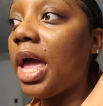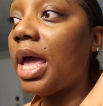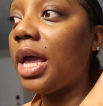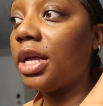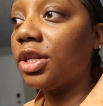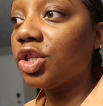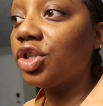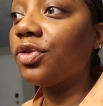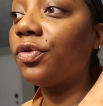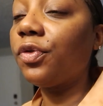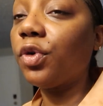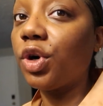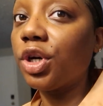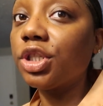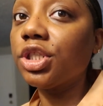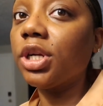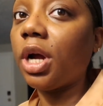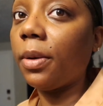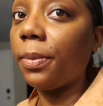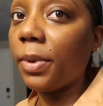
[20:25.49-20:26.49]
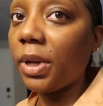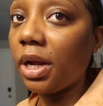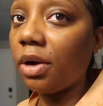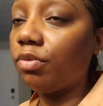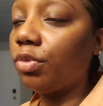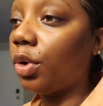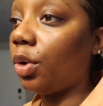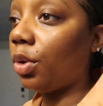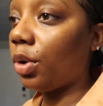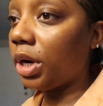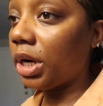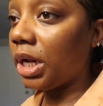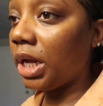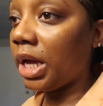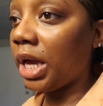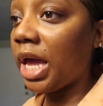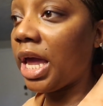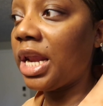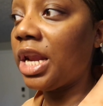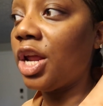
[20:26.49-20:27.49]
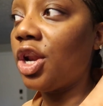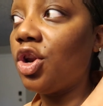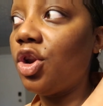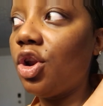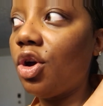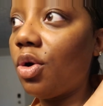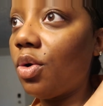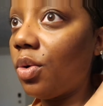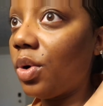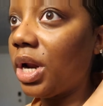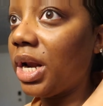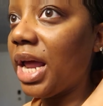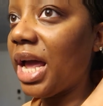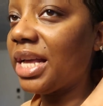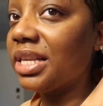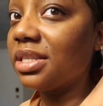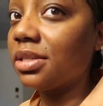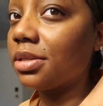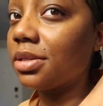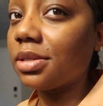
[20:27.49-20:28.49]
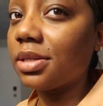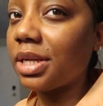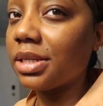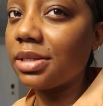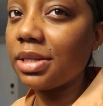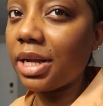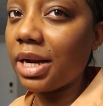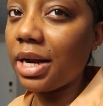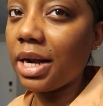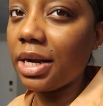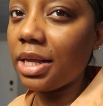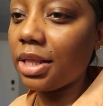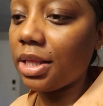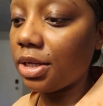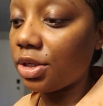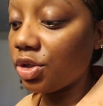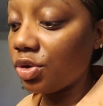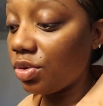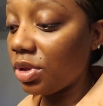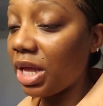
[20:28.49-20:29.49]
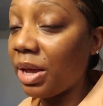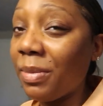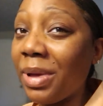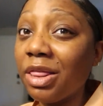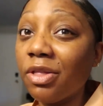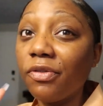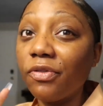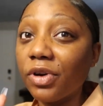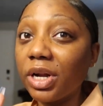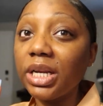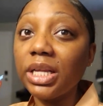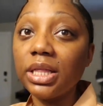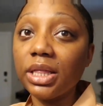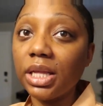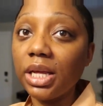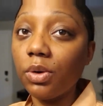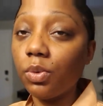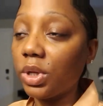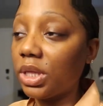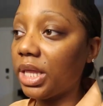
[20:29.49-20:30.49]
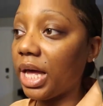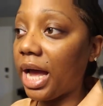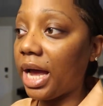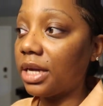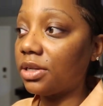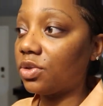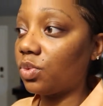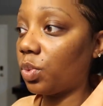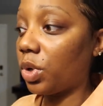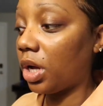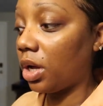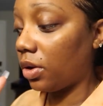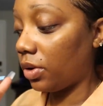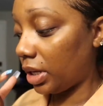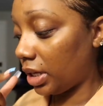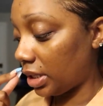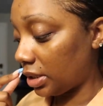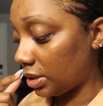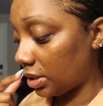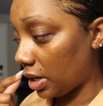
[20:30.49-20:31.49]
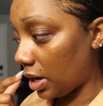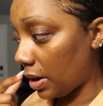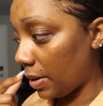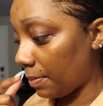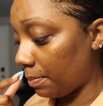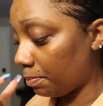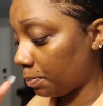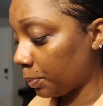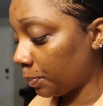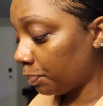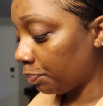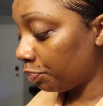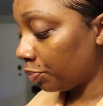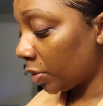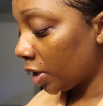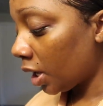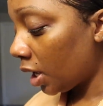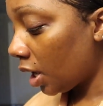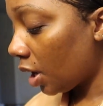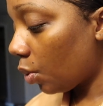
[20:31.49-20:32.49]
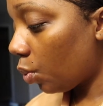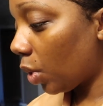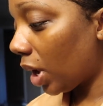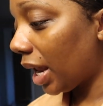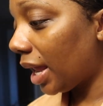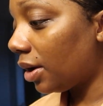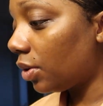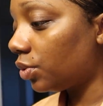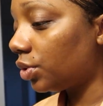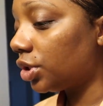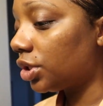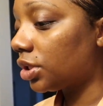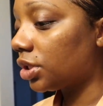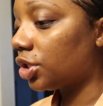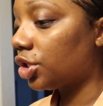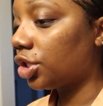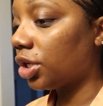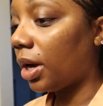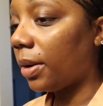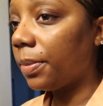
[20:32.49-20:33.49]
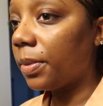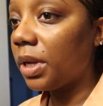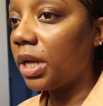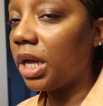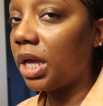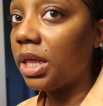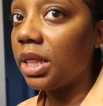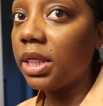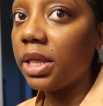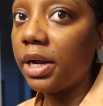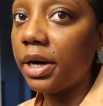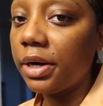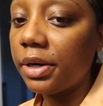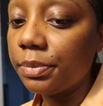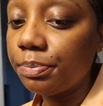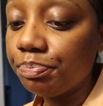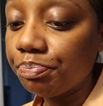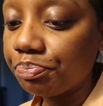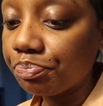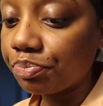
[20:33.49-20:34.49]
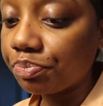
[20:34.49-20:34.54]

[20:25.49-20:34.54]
in Sephora shopping and recording and no one has said anything to them. And the funny thing with that as well is um, while I was shopping in there